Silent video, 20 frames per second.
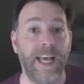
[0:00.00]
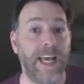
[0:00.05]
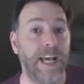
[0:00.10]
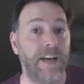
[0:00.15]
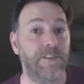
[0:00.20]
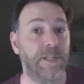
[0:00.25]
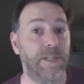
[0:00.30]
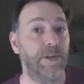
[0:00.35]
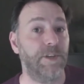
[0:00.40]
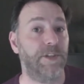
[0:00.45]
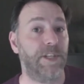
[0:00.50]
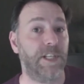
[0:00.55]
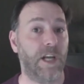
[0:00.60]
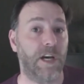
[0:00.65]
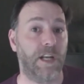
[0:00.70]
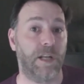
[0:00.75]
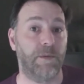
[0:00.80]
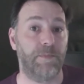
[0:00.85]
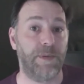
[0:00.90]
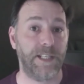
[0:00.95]
If it's about
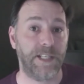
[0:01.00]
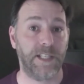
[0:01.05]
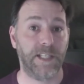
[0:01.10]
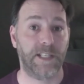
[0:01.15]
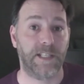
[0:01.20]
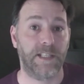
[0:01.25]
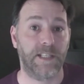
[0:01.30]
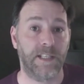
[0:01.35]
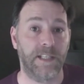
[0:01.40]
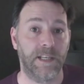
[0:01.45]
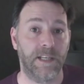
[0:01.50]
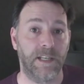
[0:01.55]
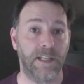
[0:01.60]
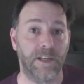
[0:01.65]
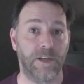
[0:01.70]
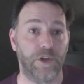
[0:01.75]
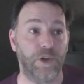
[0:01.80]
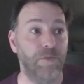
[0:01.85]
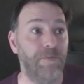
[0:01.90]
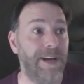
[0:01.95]
starting a business,
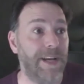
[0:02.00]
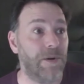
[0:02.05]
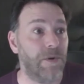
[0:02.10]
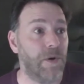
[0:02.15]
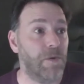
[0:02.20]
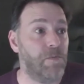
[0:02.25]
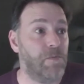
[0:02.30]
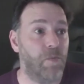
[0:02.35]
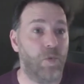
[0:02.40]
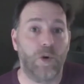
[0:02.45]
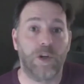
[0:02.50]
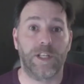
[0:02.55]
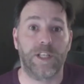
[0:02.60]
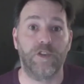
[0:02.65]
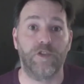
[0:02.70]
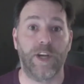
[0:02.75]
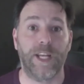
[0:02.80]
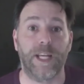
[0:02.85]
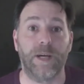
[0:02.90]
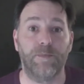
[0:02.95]
you might want
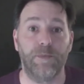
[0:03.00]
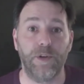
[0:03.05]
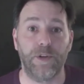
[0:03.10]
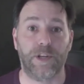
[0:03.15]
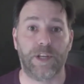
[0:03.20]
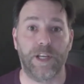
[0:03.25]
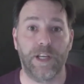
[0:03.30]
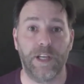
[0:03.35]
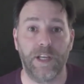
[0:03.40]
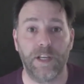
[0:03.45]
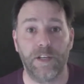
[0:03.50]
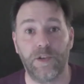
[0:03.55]
to write a book.